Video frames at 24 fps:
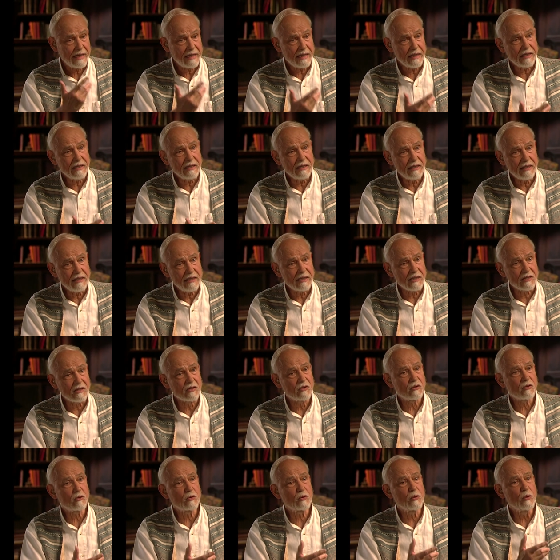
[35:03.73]

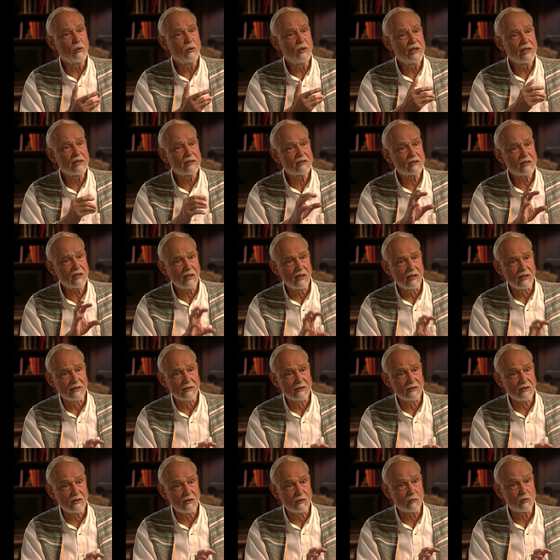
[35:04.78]
India, through this
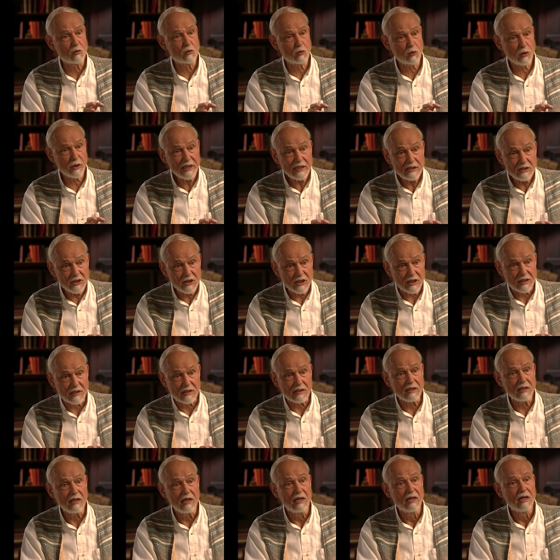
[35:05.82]

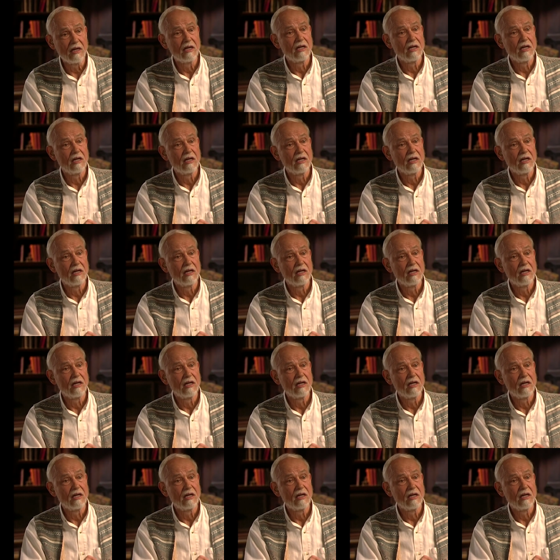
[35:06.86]
concentration,